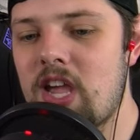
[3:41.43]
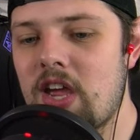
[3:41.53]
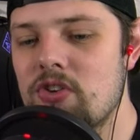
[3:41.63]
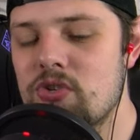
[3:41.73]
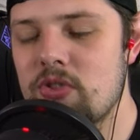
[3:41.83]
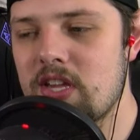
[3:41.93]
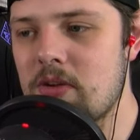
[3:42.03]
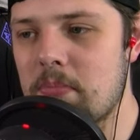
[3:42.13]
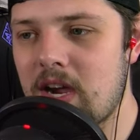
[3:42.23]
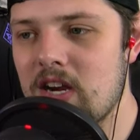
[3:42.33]
and do they
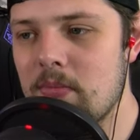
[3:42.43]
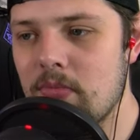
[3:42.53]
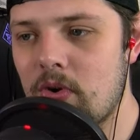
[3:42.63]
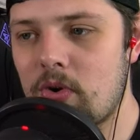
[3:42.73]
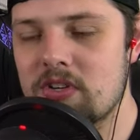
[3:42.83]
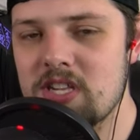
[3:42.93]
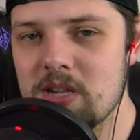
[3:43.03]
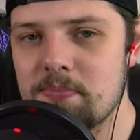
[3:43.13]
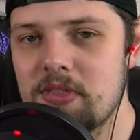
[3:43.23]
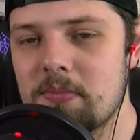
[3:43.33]
combine them or
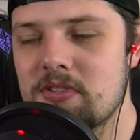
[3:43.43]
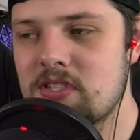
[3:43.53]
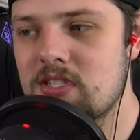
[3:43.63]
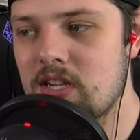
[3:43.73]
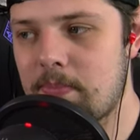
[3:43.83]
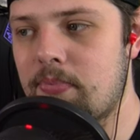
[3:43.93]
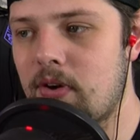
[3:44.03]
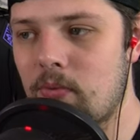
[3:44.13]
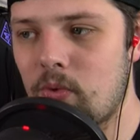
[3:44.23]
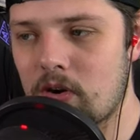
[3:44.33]
keep them
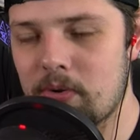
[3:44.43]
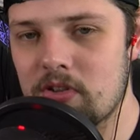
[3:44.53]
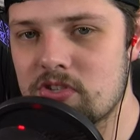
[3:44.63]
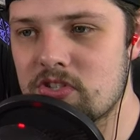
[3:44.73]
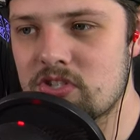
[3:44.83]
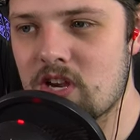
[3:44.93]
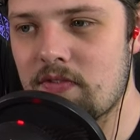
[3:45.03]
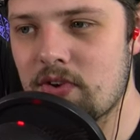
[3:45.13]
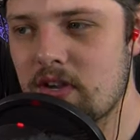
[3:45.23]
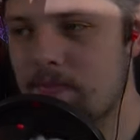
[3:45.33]
separate, Warner Brothers and Discovery?